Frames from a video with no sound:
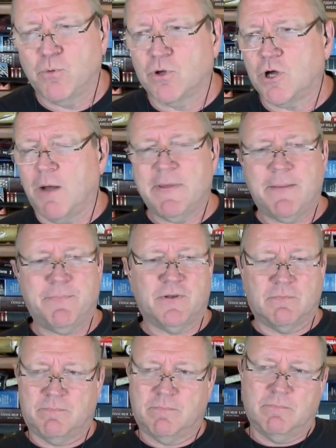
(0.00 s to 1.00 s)
will call me up
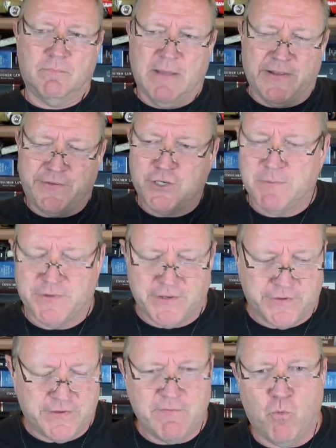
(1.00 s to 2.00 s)
and message me and say,
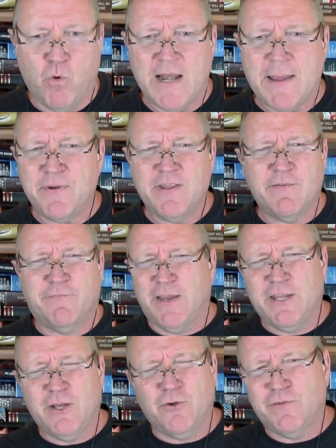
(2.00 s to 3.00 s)
Steve, what happened to the
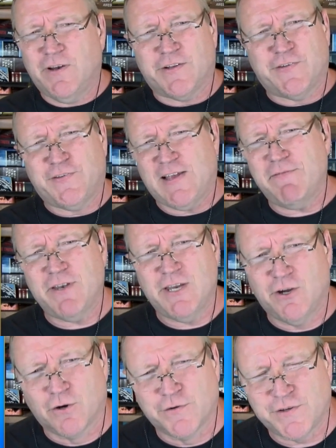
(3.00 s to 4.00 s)
video you did like 7
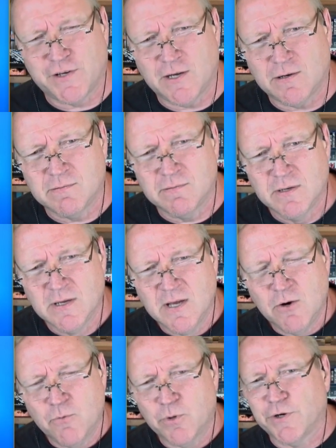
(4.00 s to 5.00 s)
years ago
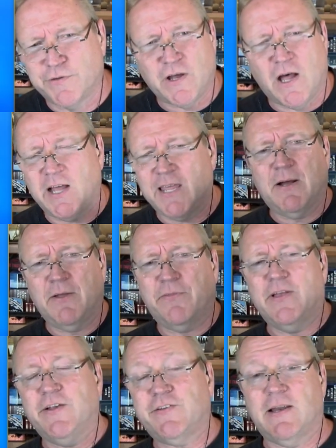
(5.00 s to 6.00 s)
where you were talking about
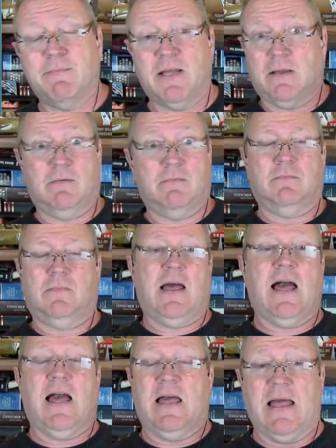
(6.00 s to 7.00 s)
this? And I'm like,
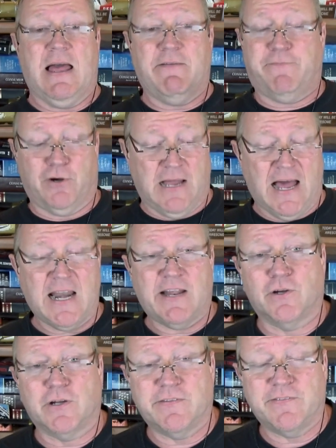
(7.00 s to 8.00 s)
I forgot. I
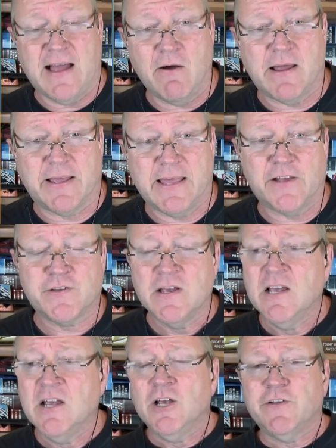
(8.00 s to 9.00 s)
took it down, I guess.
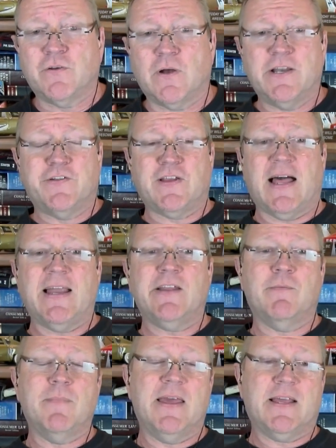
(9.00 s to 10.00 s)
So I decided
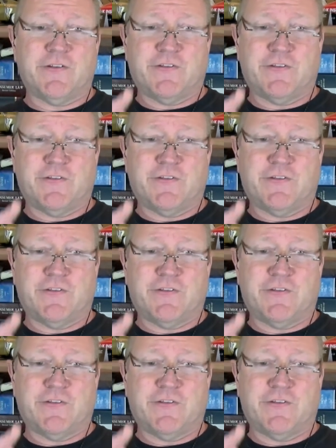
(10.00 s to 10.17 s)
to make a